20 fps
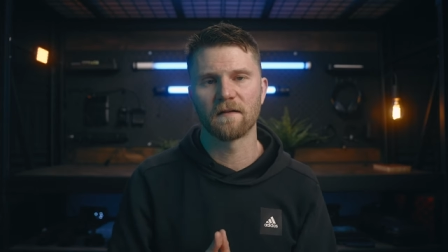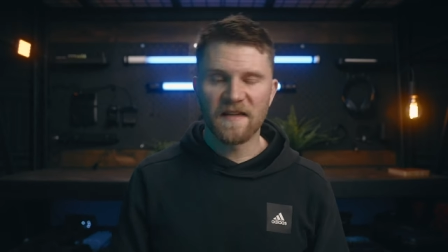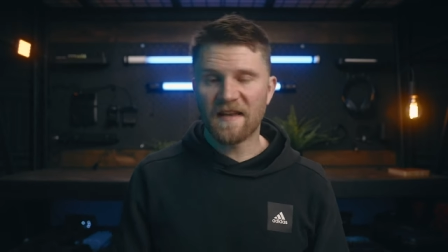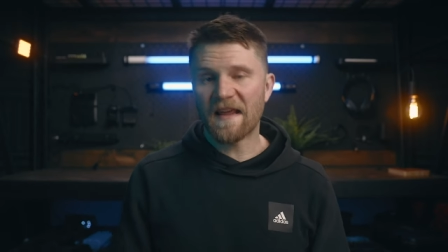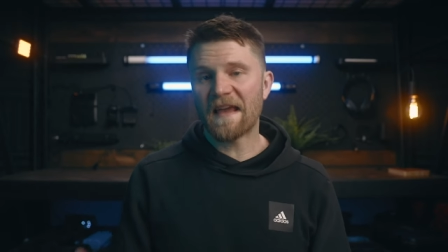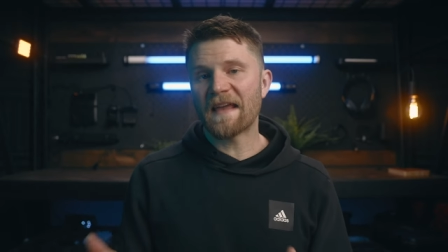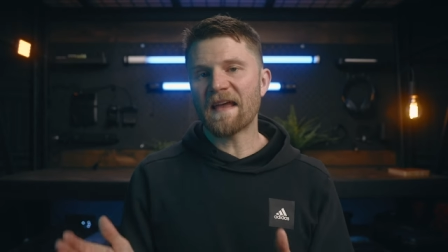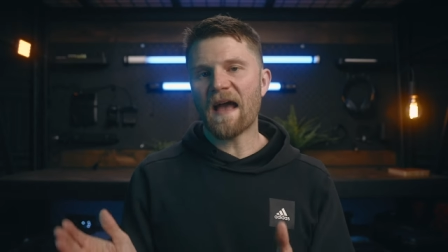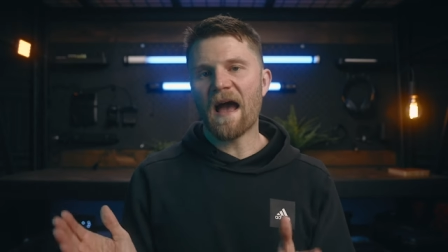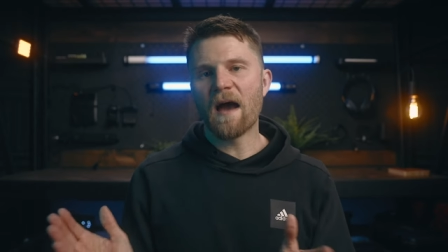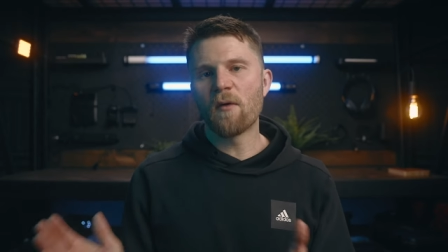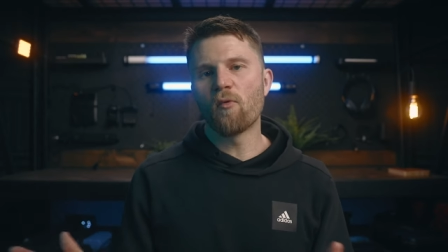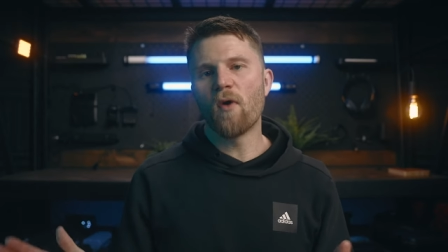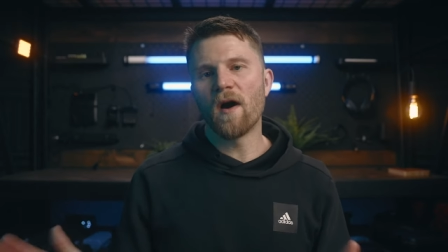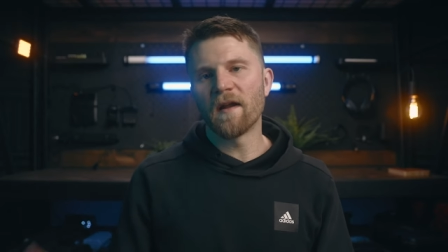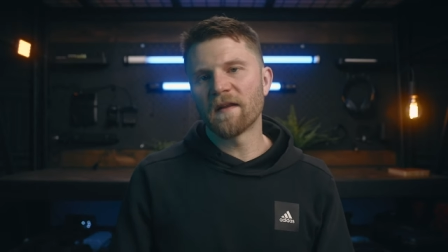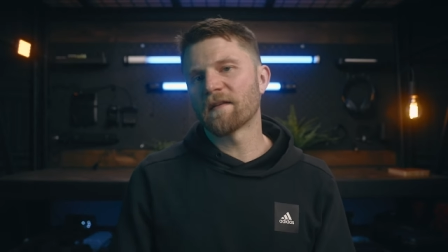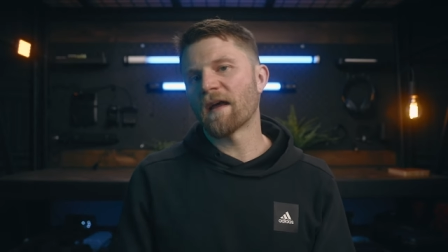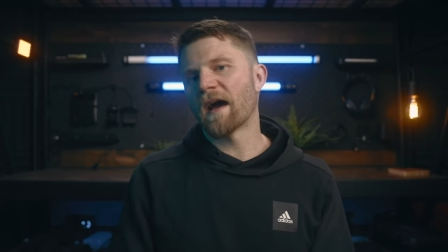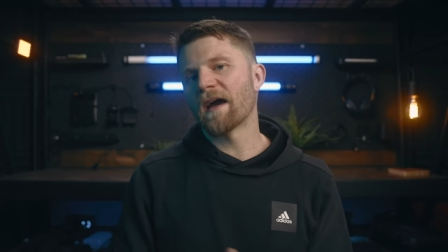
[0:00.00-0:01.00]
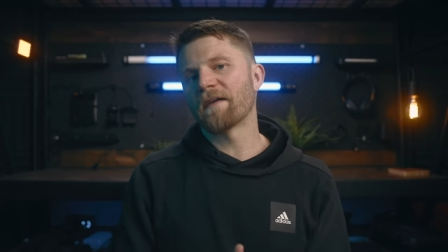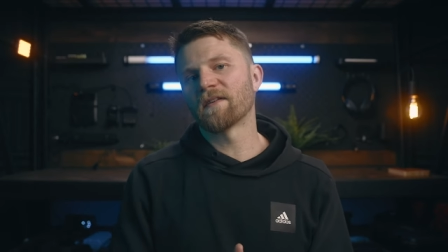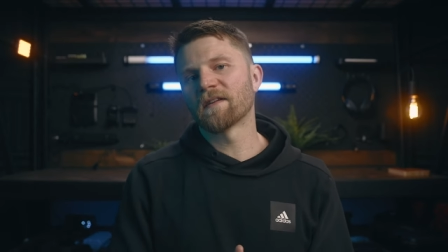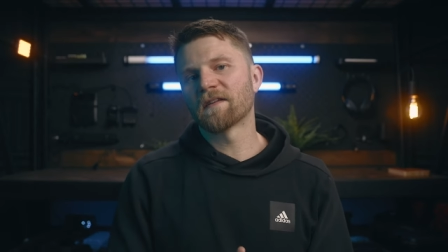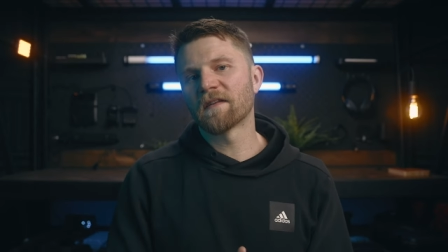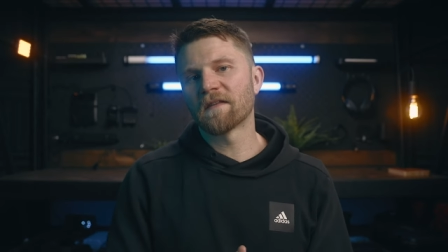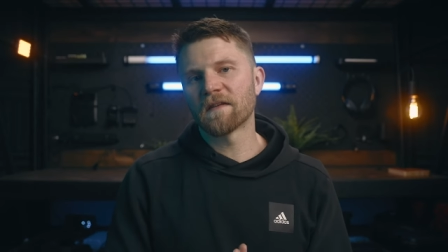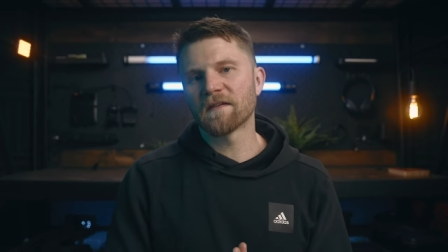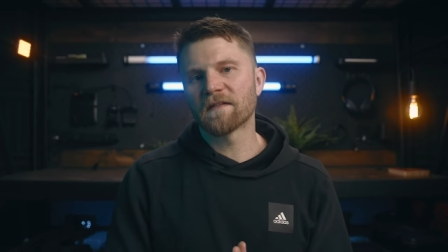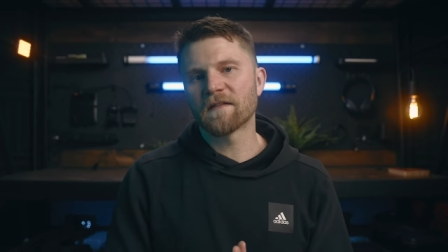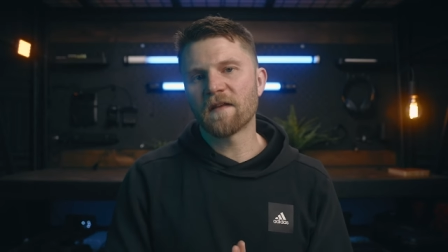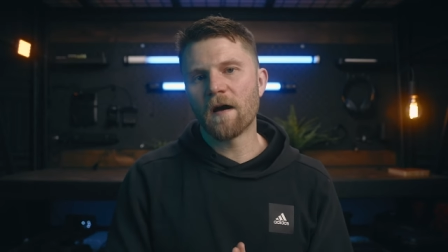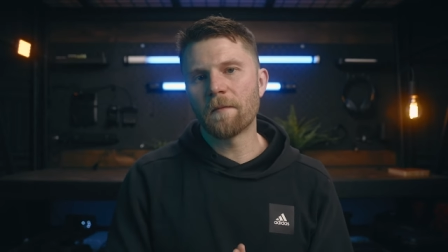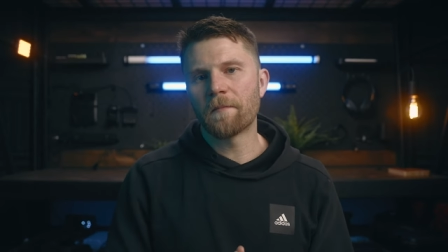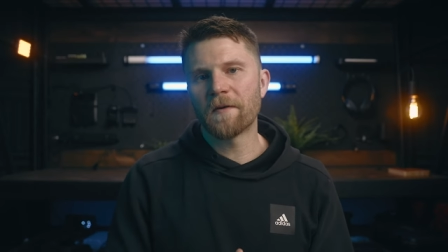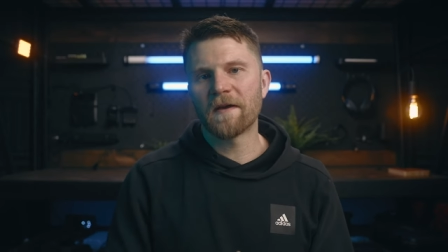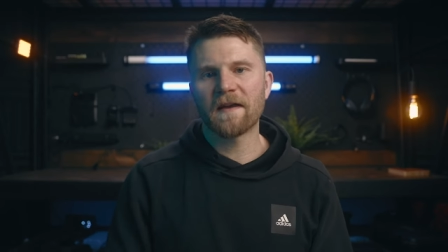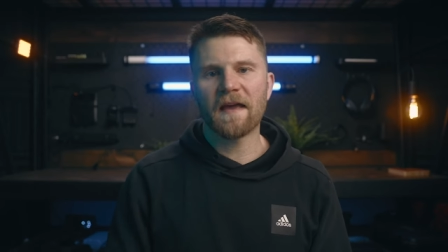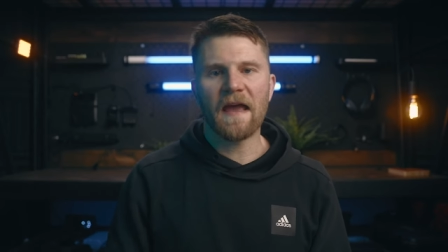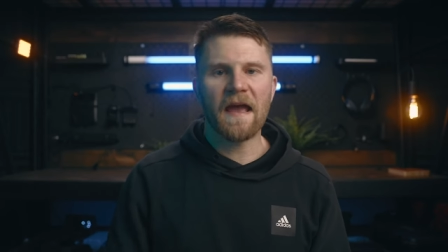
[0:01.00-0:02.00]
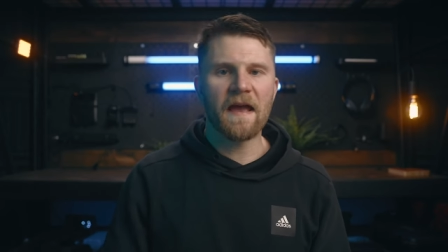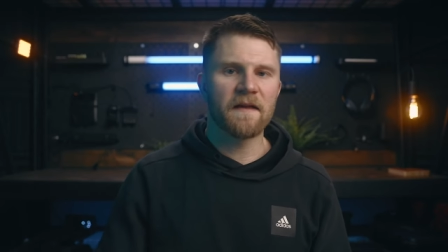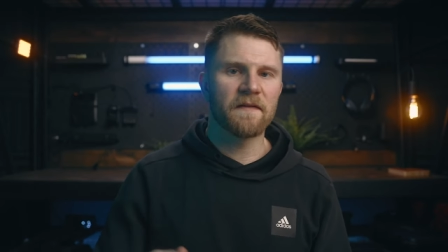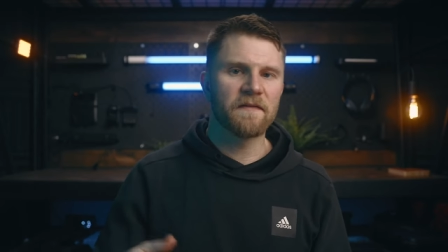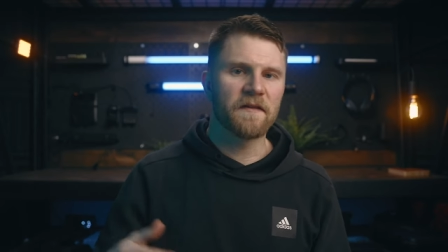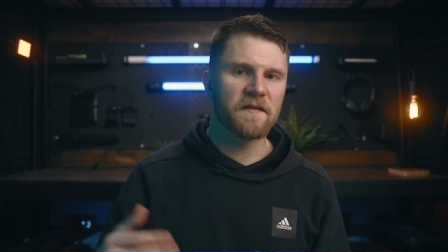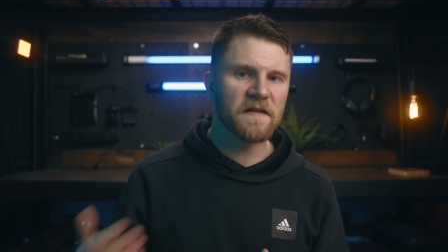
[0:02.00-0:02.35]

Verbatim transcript: Today, I want to dive into this topic and